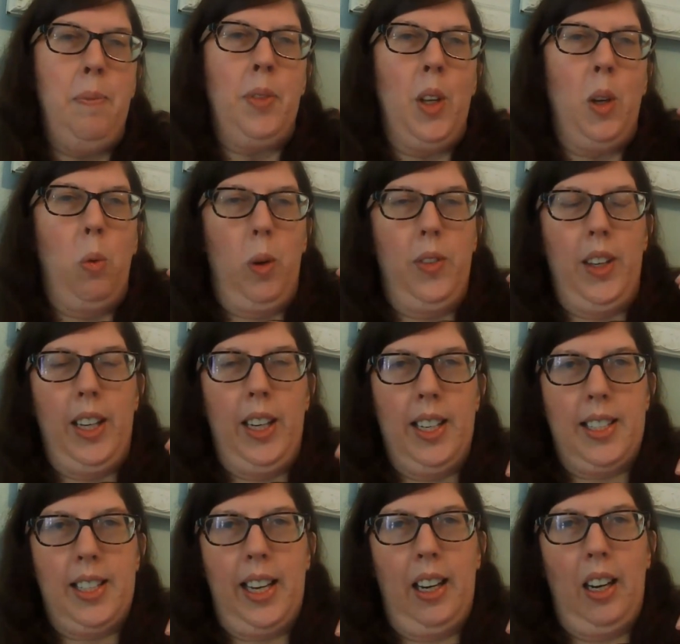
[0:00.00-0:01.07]
when the
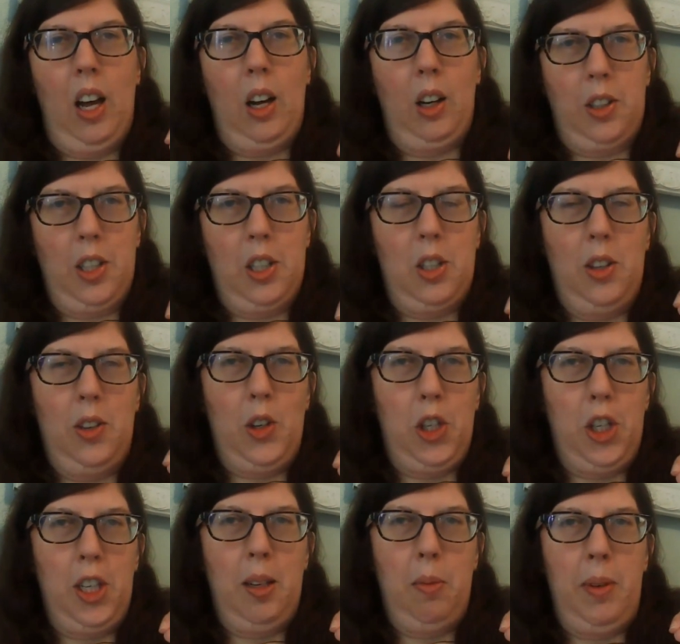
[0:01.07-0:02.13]
NSA logs into their
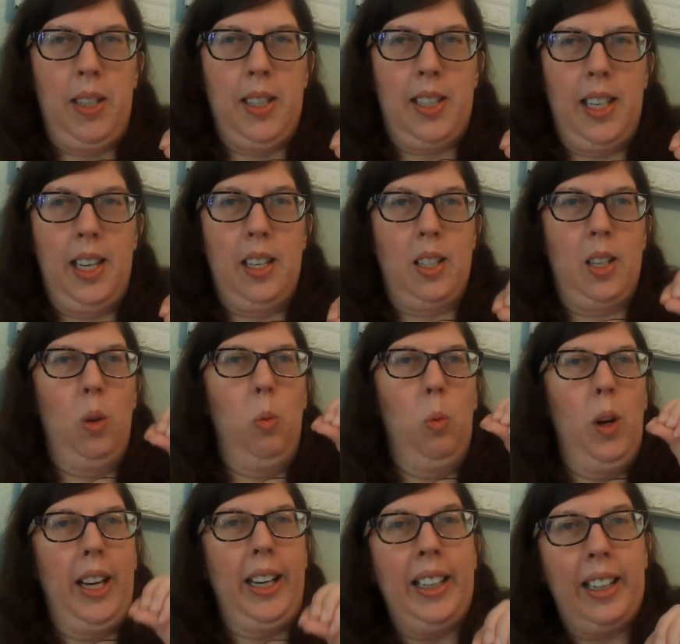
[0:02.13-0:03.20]
chip, it says
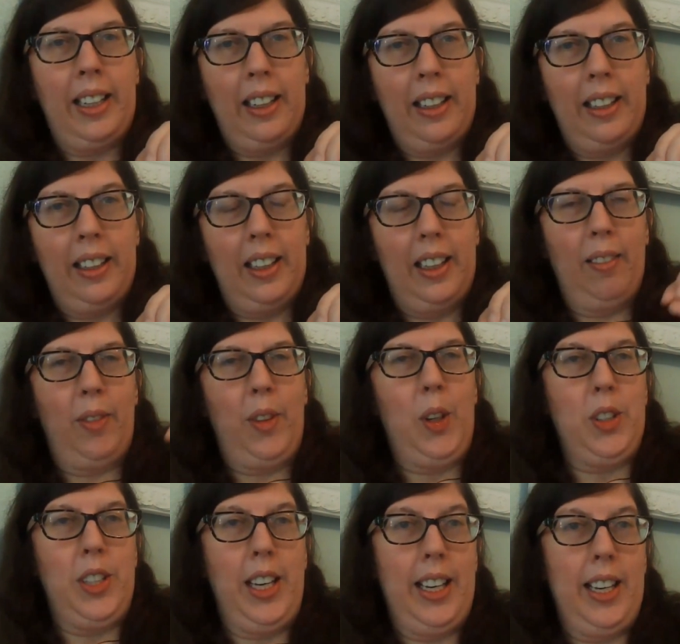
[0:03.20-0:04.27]
awake. If they're
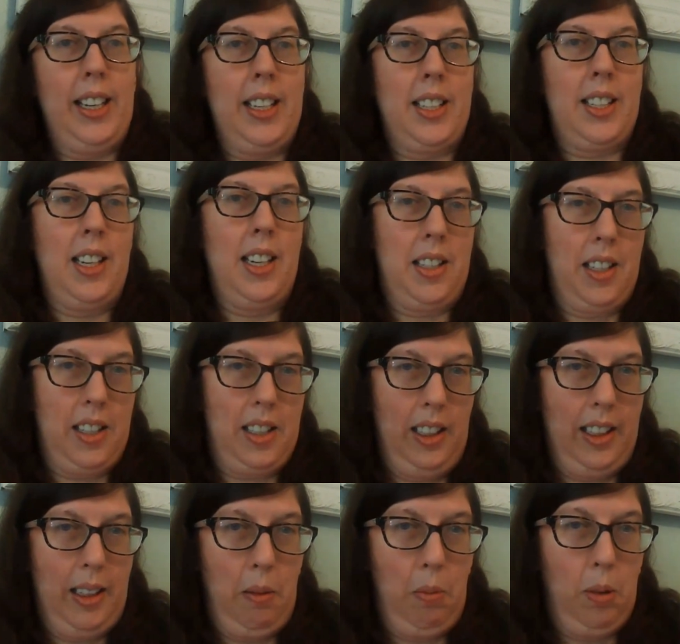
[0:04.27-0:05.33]
dead, it says
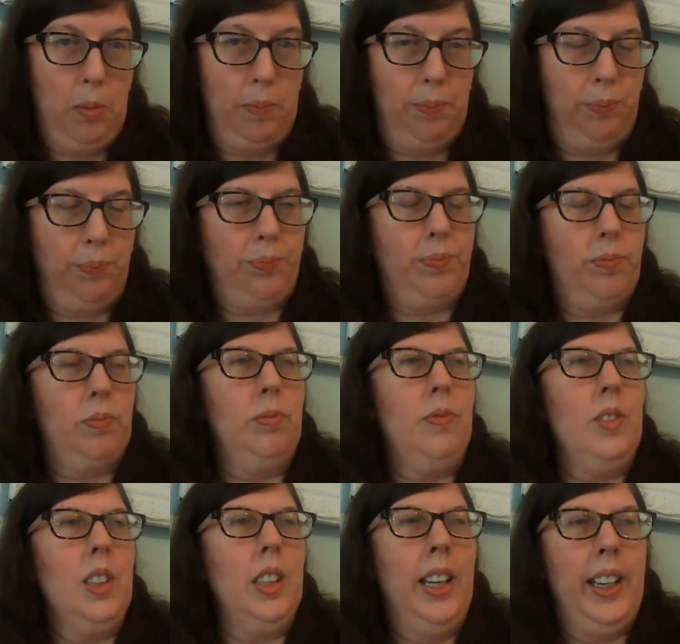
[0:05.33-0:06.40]
asleep.
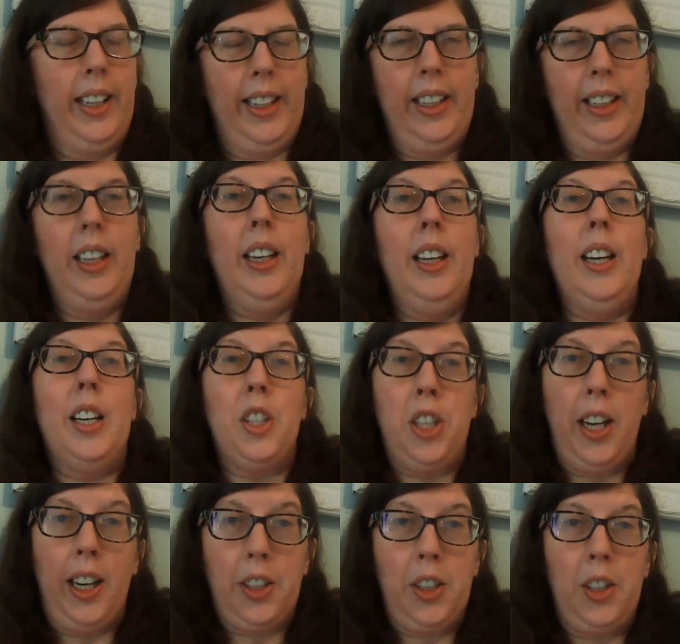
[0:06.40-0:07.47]
And he
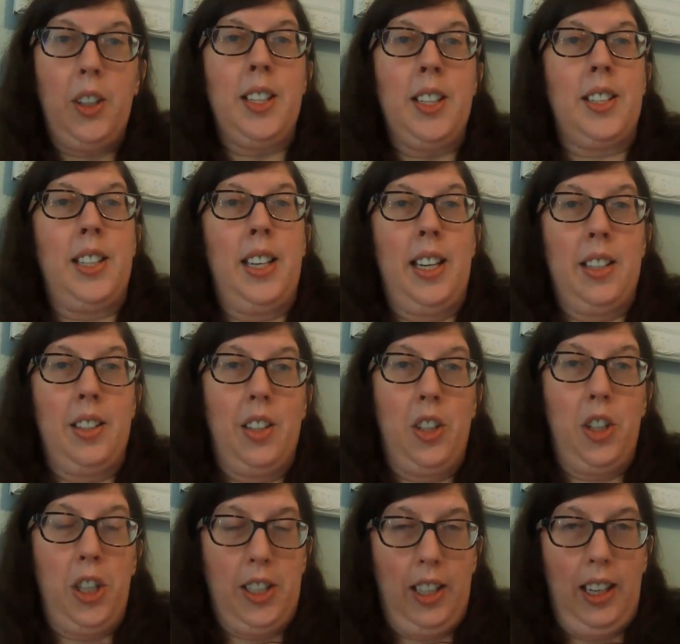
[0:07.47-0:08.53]
checks her, it says
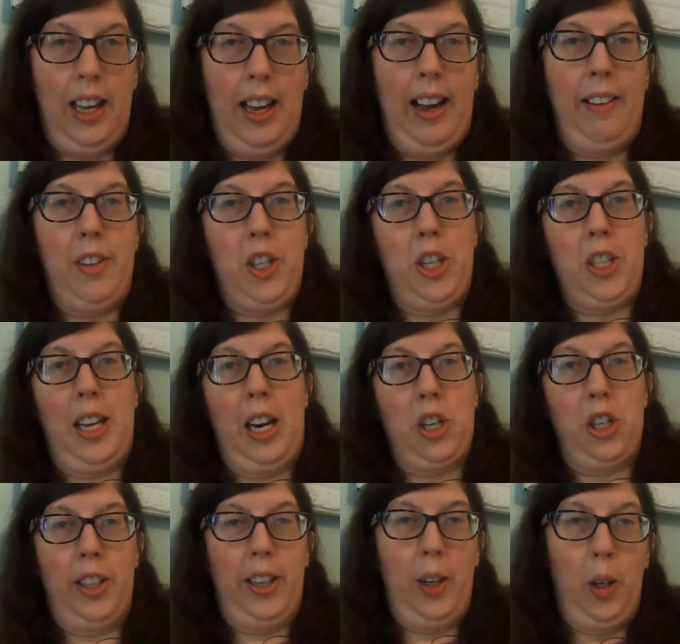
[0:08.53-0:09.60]
she's alive and she's
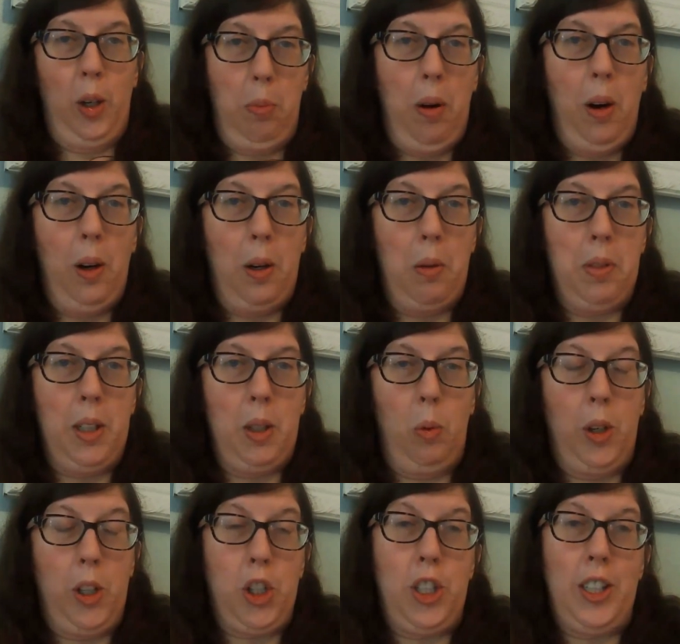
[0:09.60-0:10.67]
actually in her apartment,
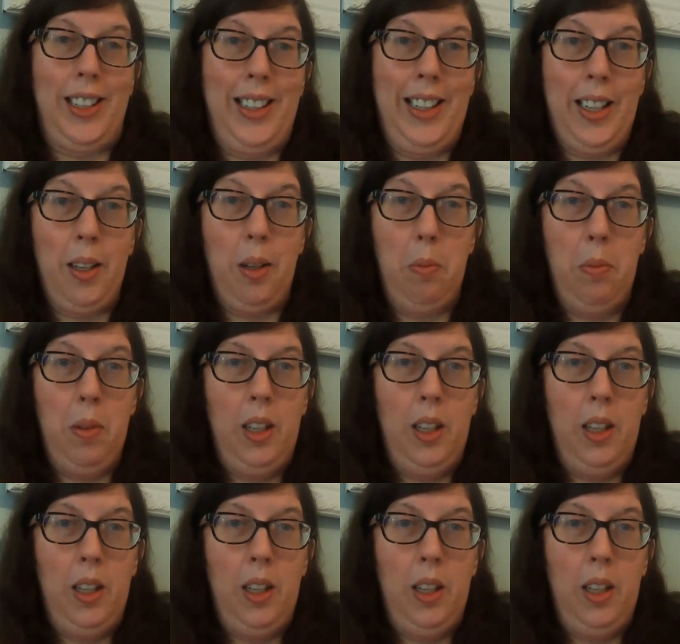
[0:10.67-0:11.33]
which to him